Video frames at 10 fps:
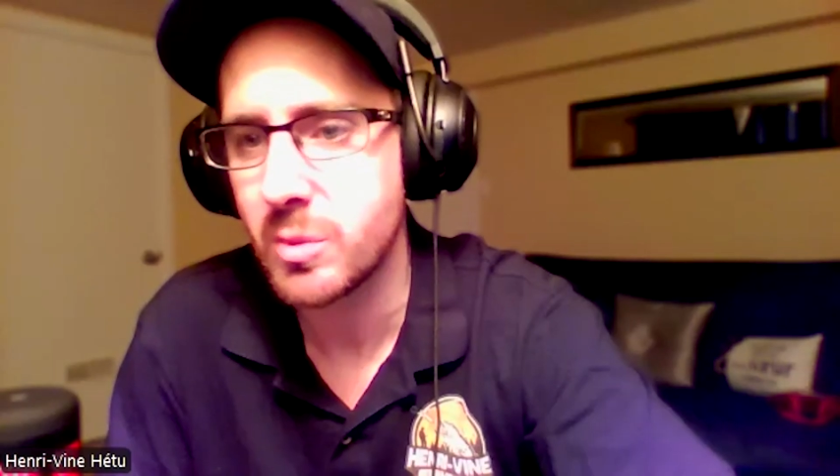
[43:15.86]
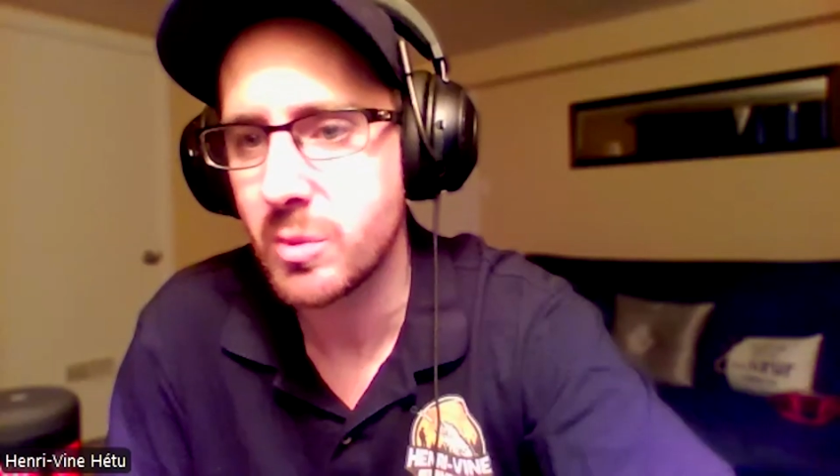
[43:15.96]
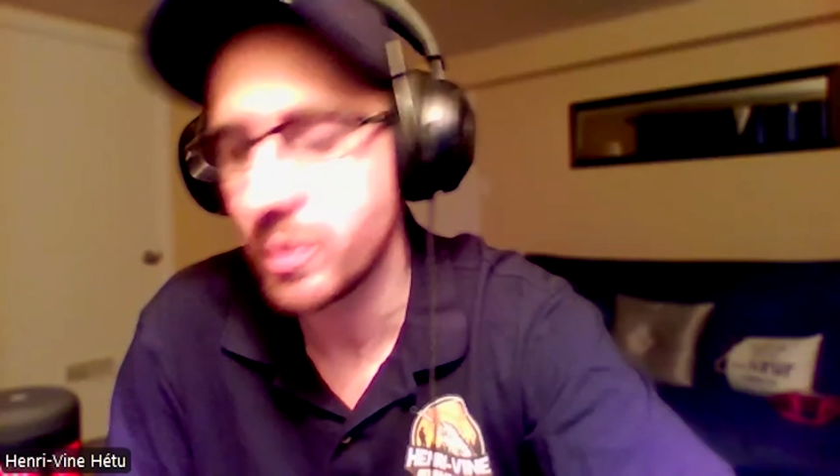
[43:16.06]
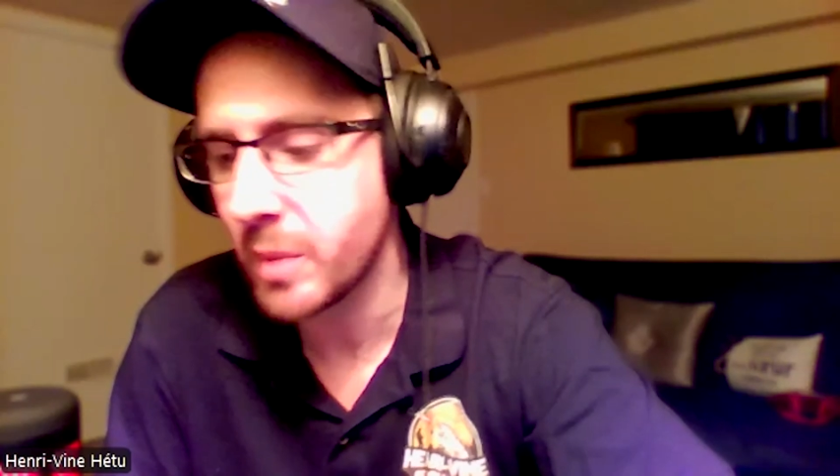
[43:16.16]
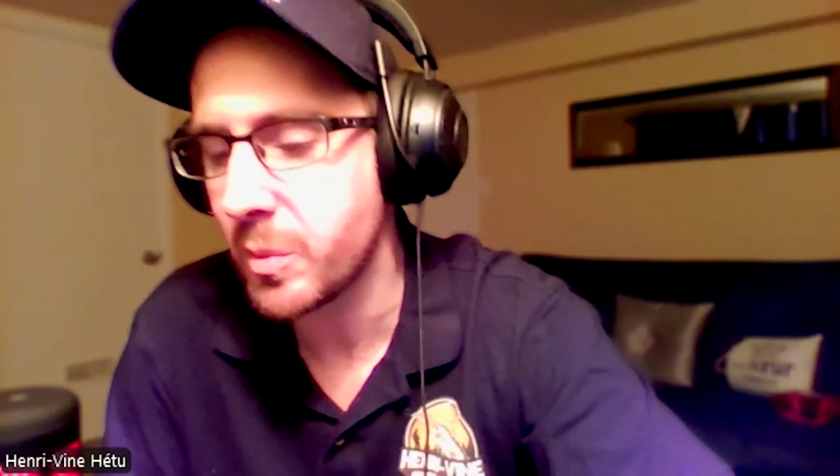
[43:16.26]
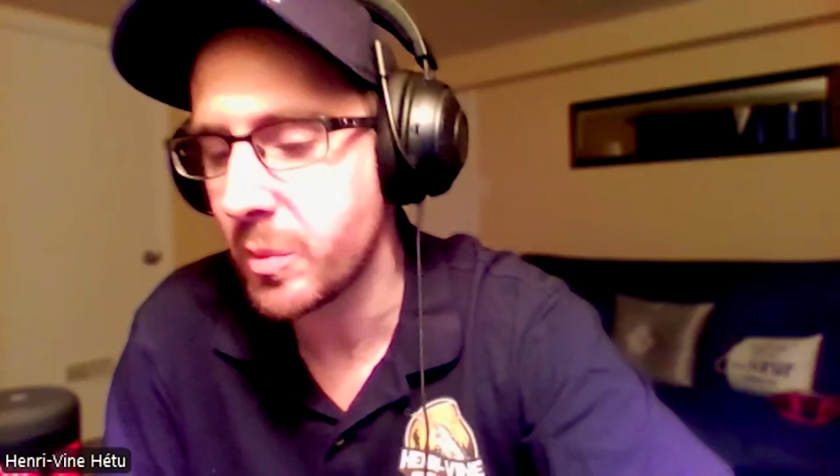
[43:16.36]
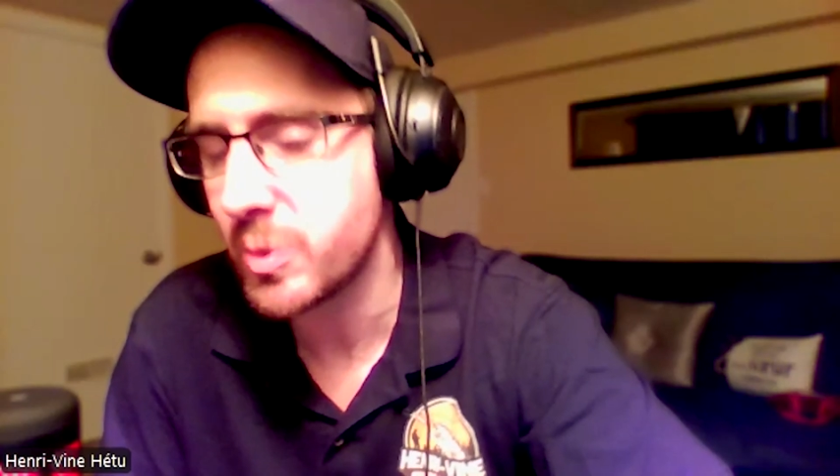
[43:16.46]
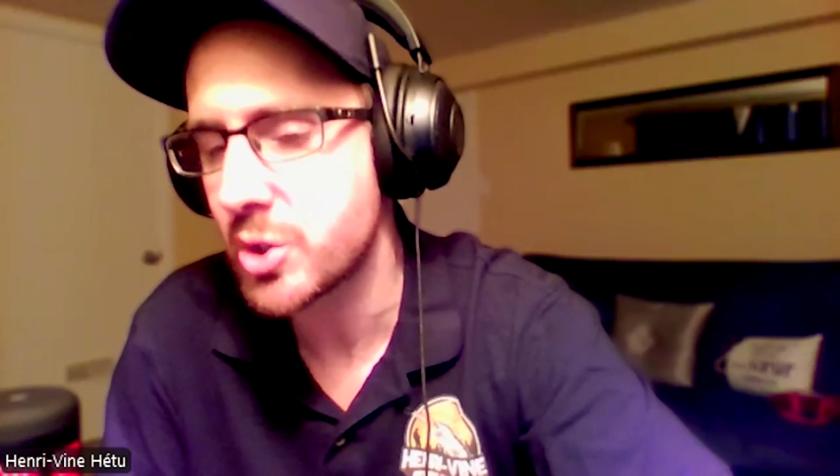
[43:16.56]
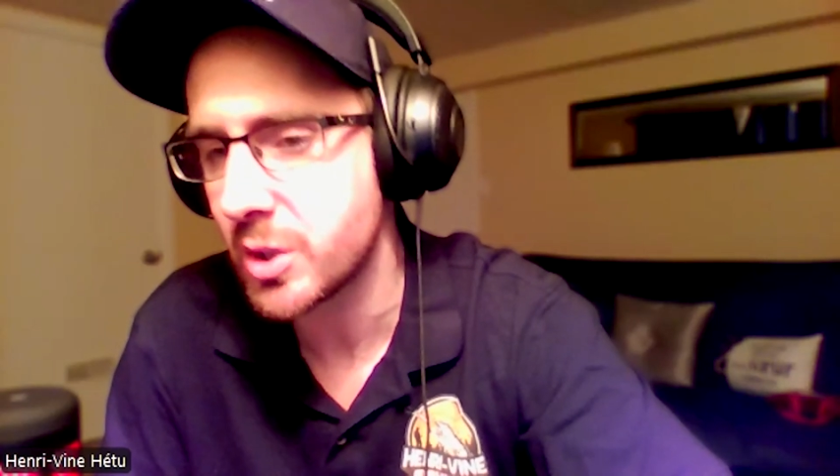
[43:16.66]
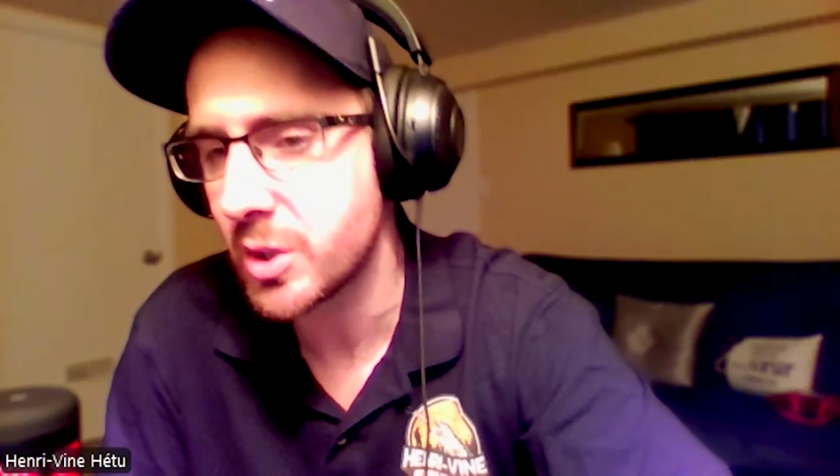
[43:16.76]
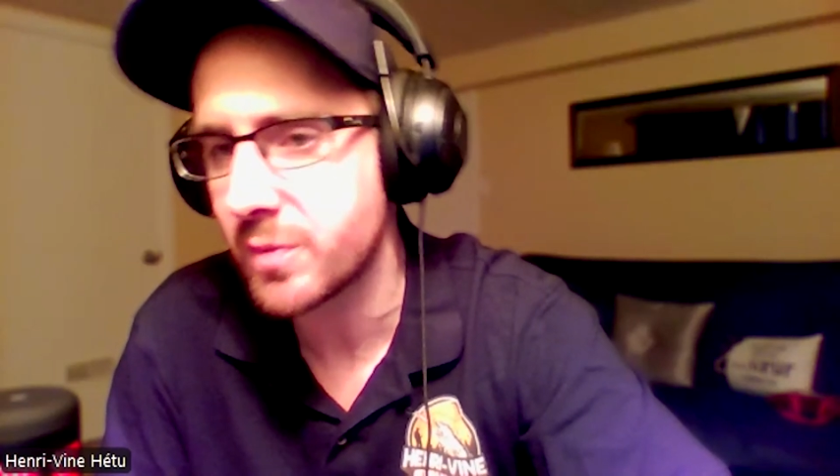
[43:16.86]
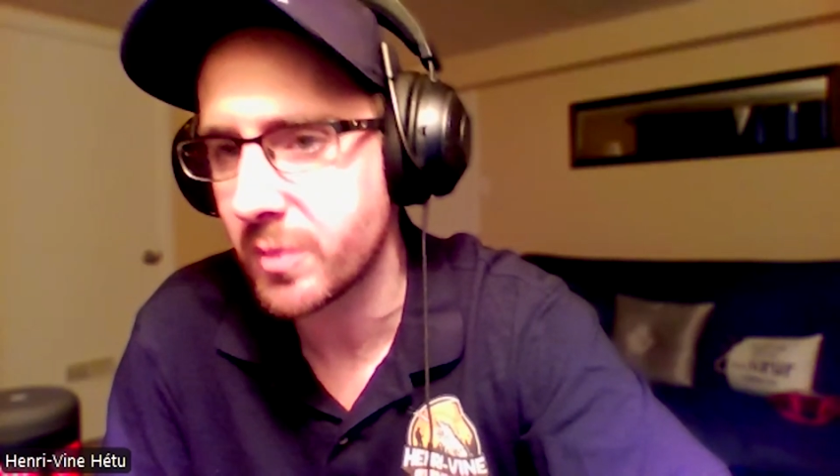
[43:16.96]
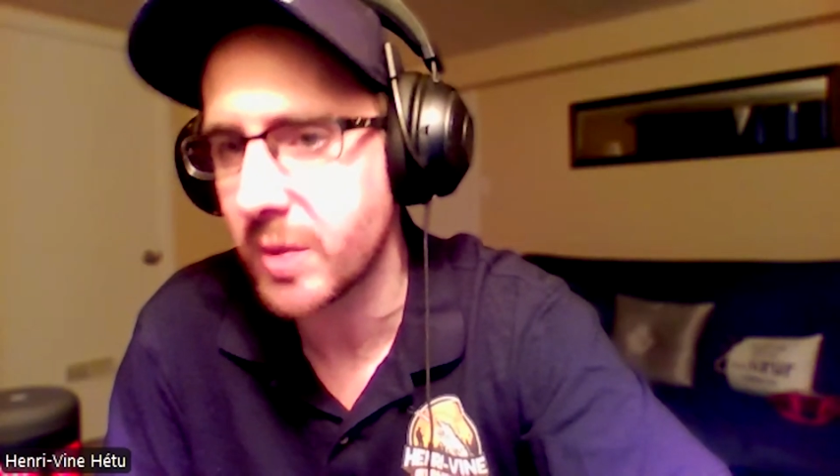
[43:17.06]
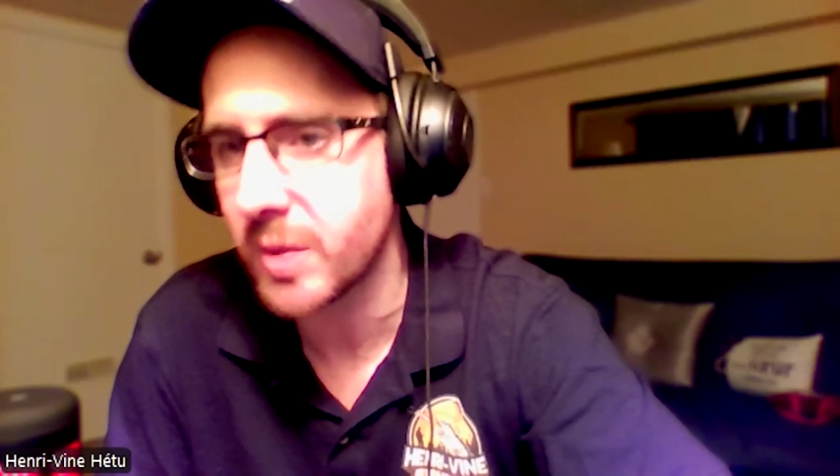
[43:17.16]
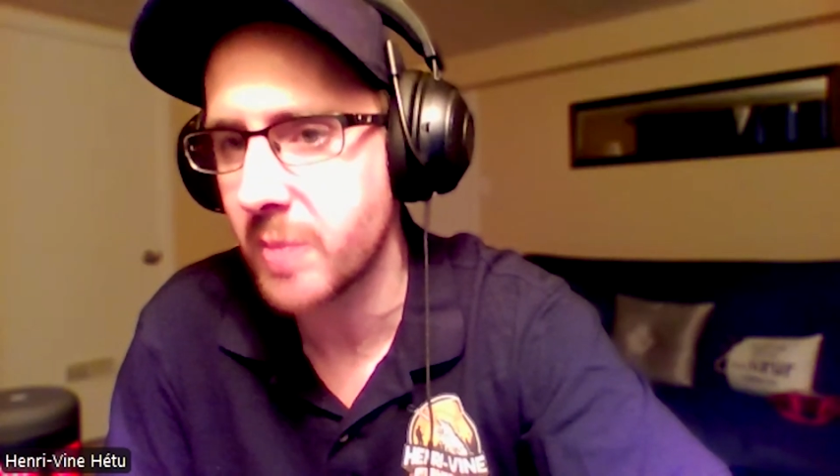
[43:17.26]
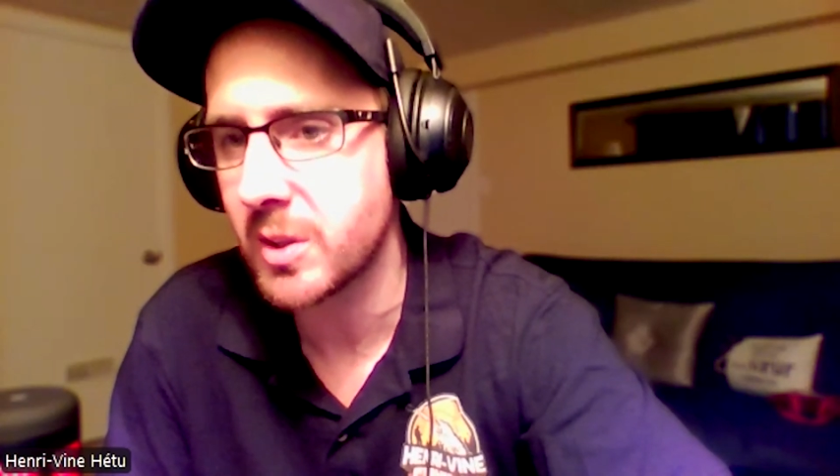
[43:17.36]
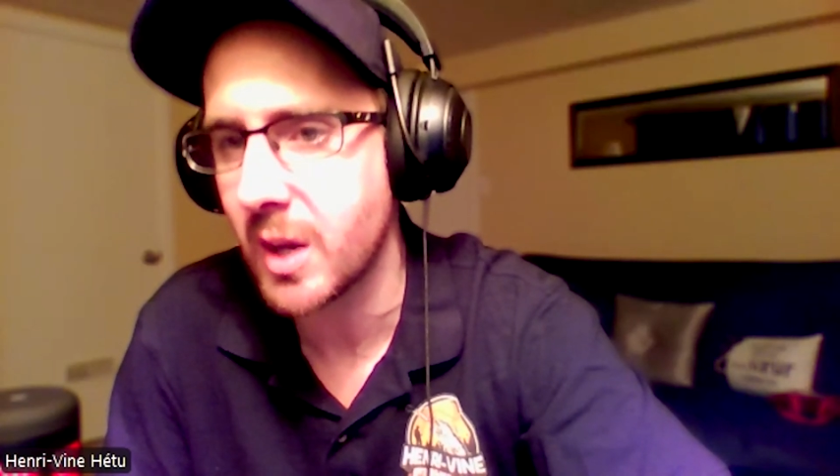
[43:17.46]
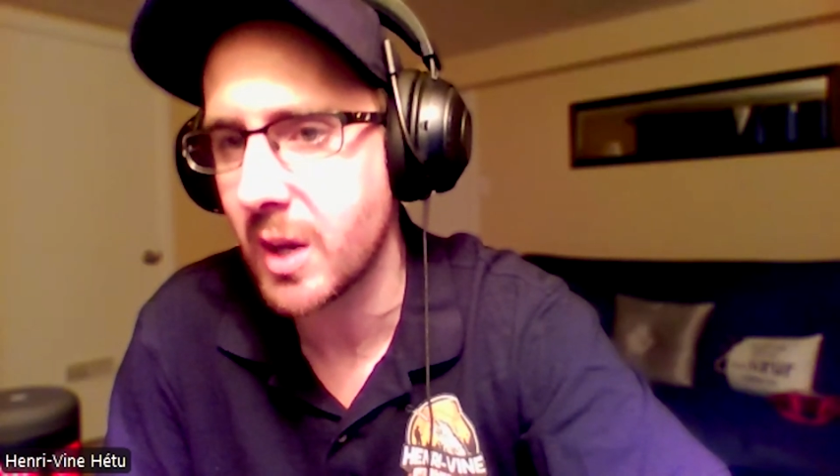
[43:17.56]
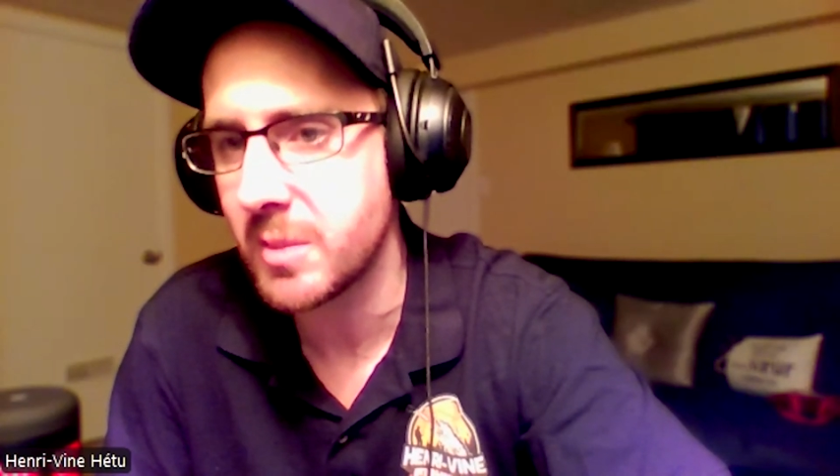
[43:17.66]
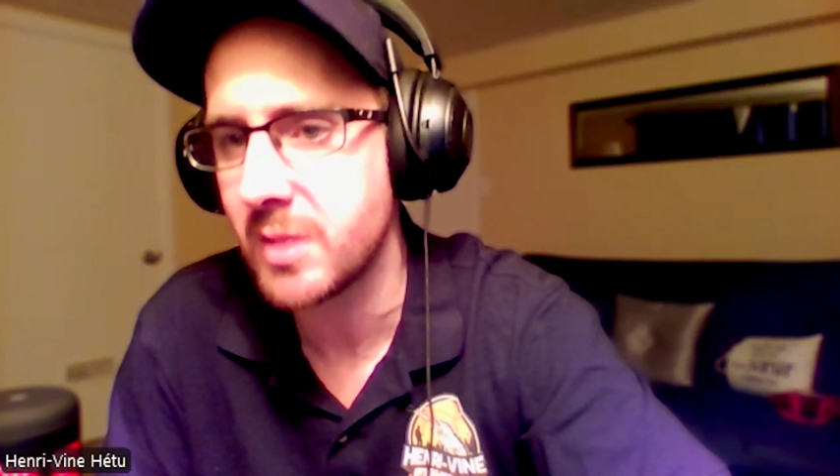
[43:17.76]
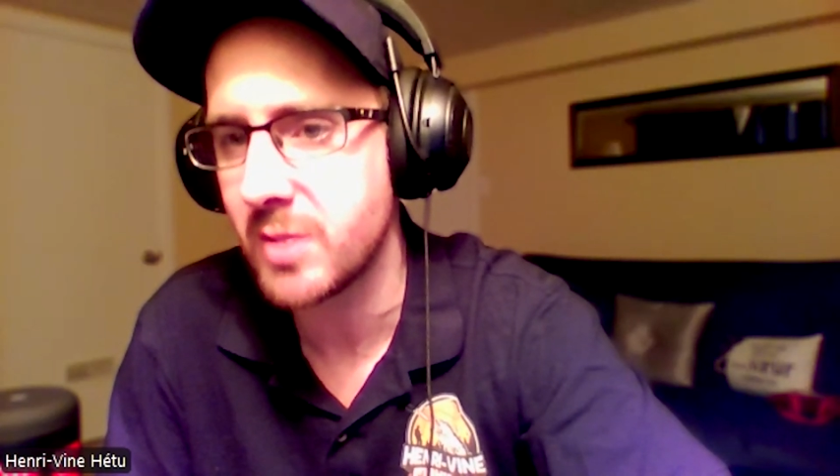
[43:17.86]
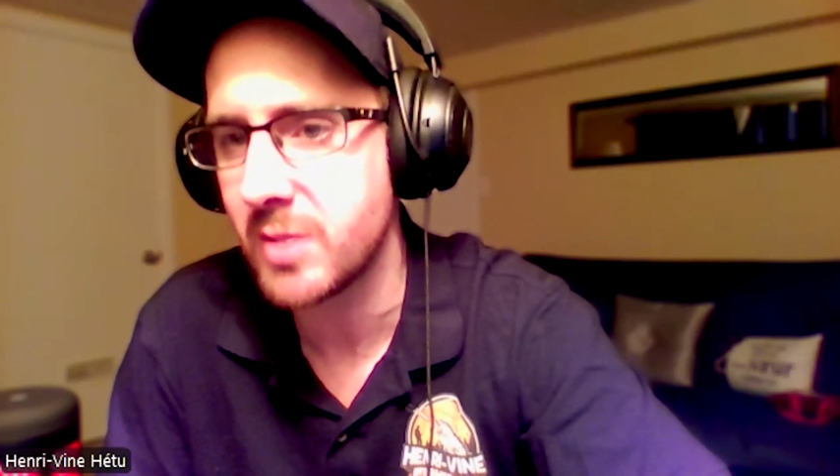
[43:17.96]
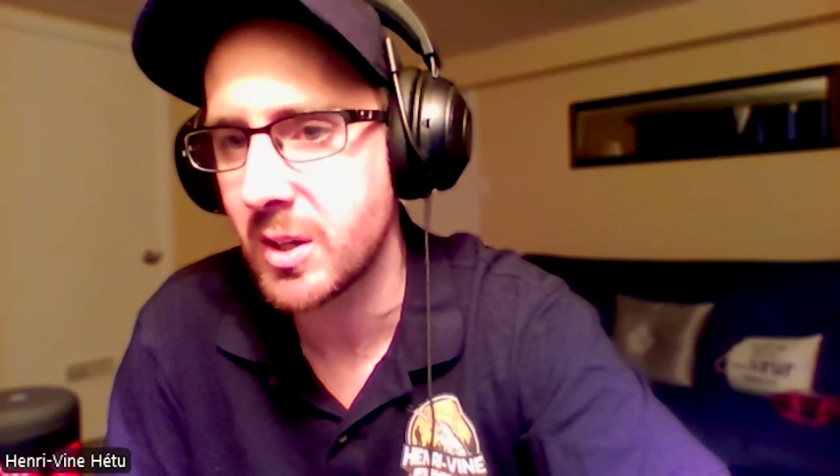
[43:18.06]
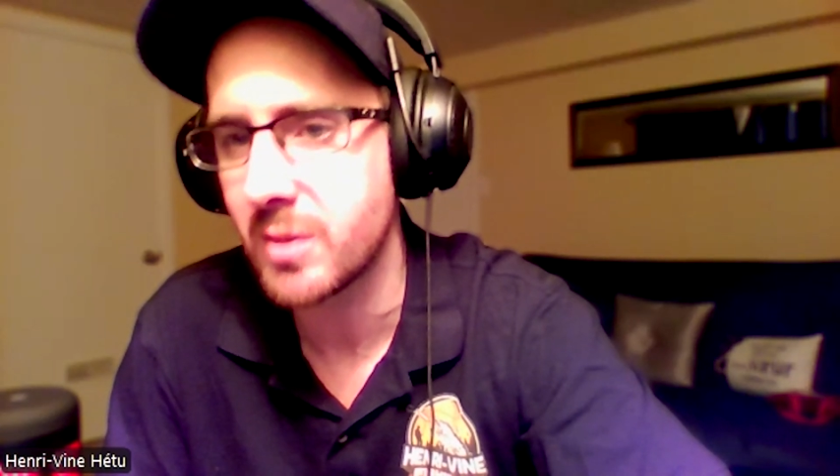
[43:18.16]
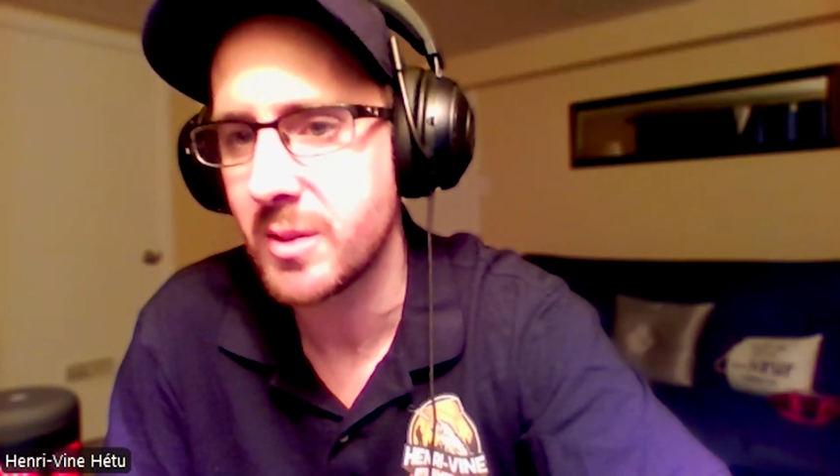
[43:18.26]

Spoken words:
from time to time in the video.